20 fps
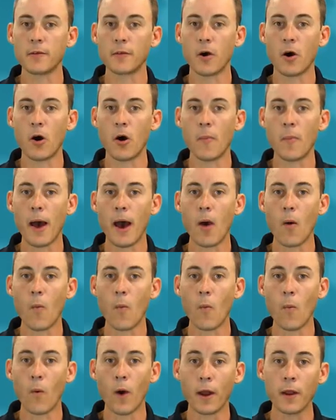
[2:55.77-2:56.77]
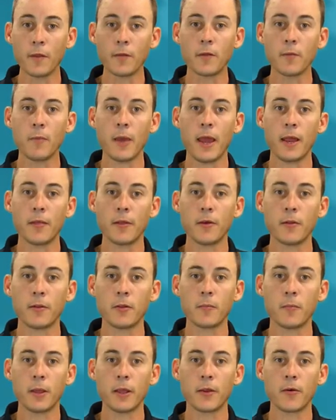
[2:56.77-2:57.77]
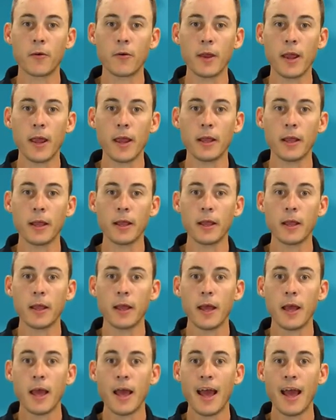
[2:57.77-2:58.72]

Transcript: is all about what is the payload that's being created